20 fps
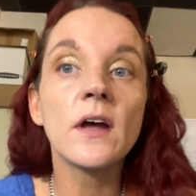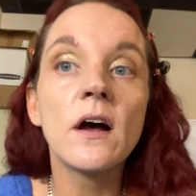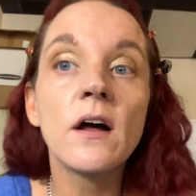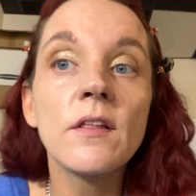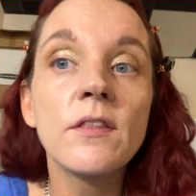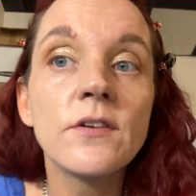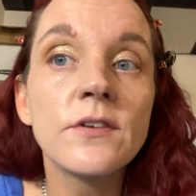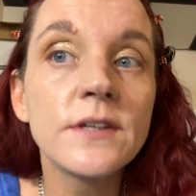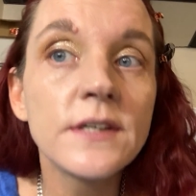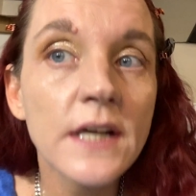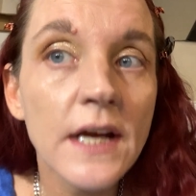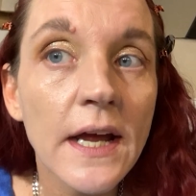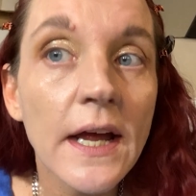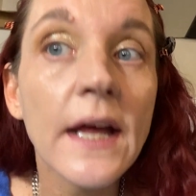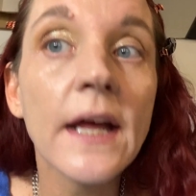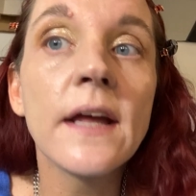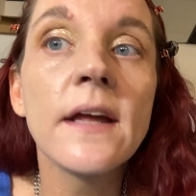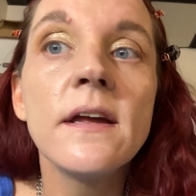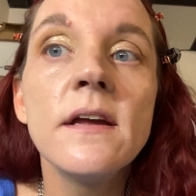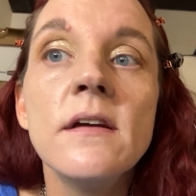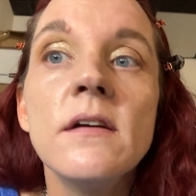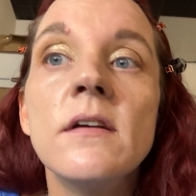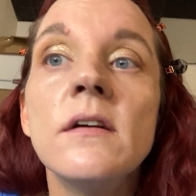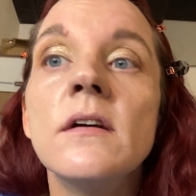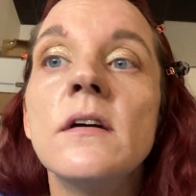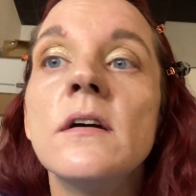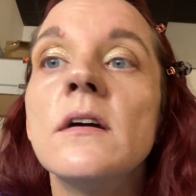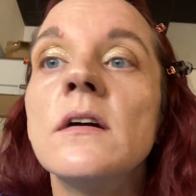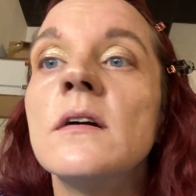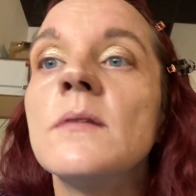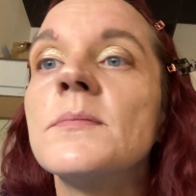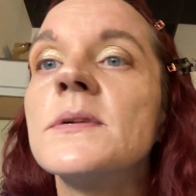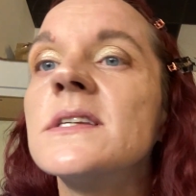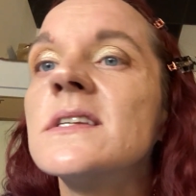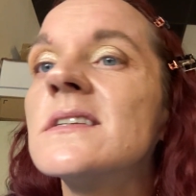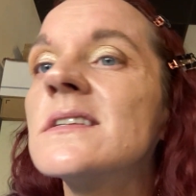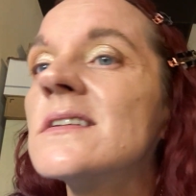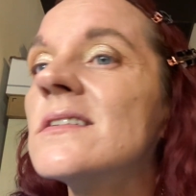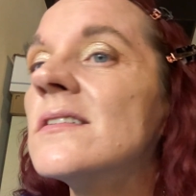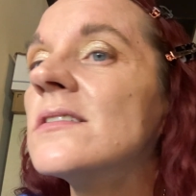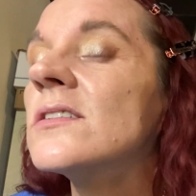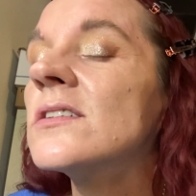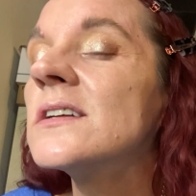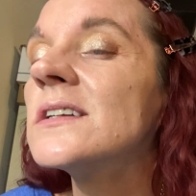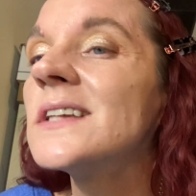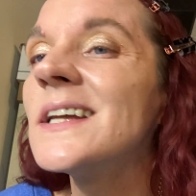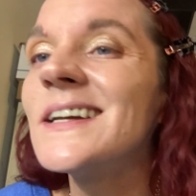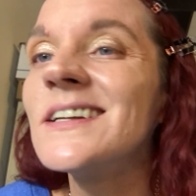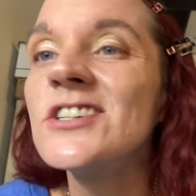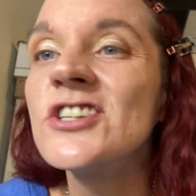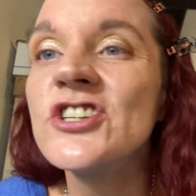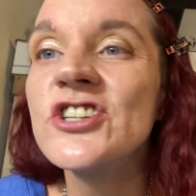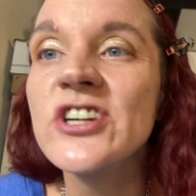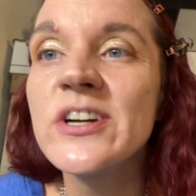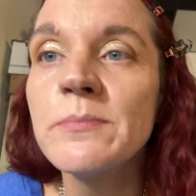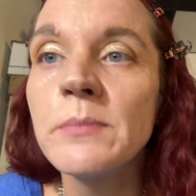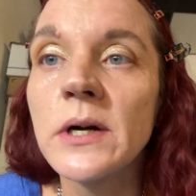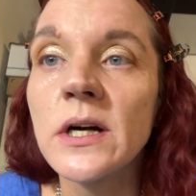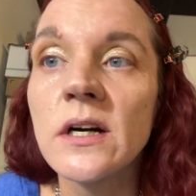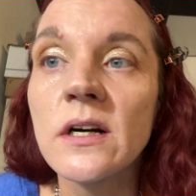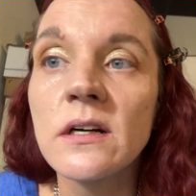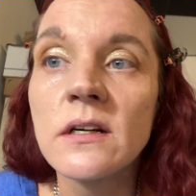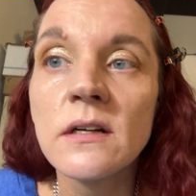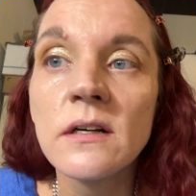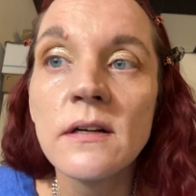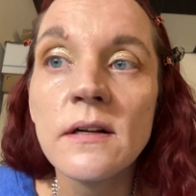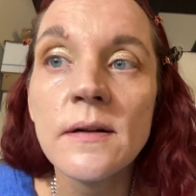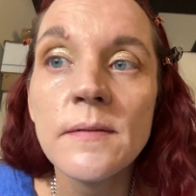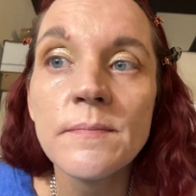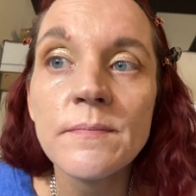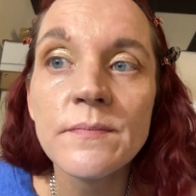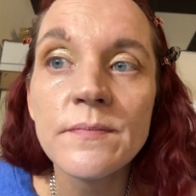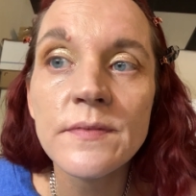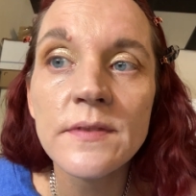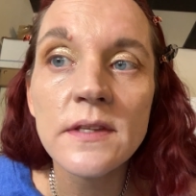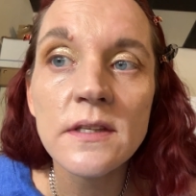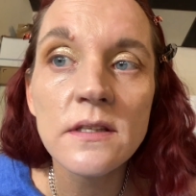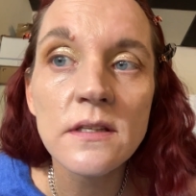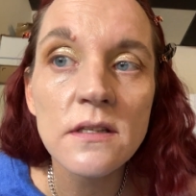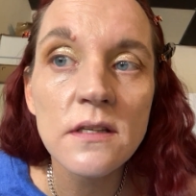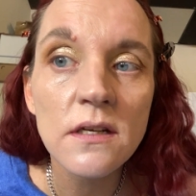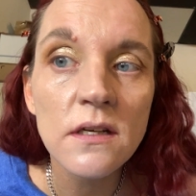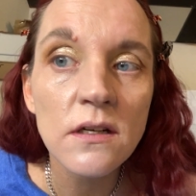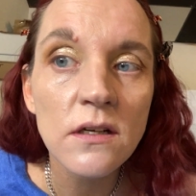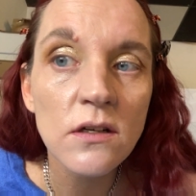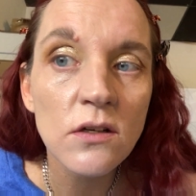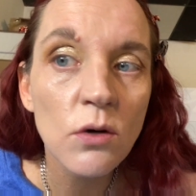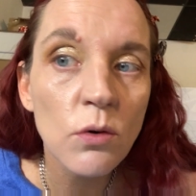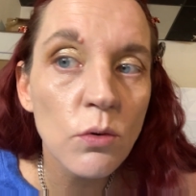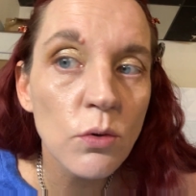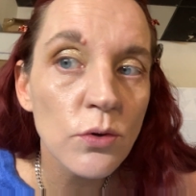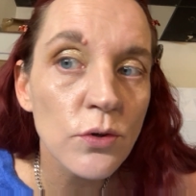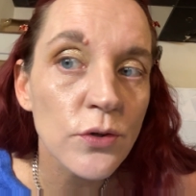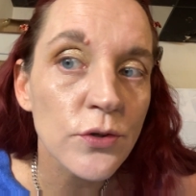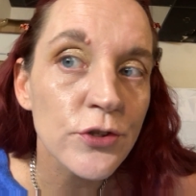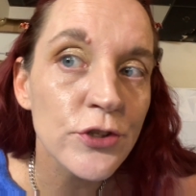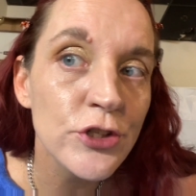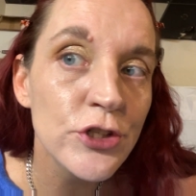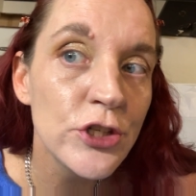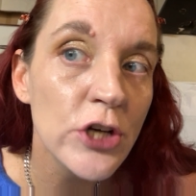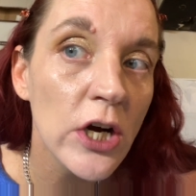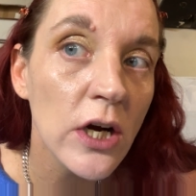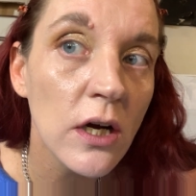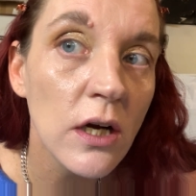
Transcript: other day. But still, look at that shimmer. Gorge.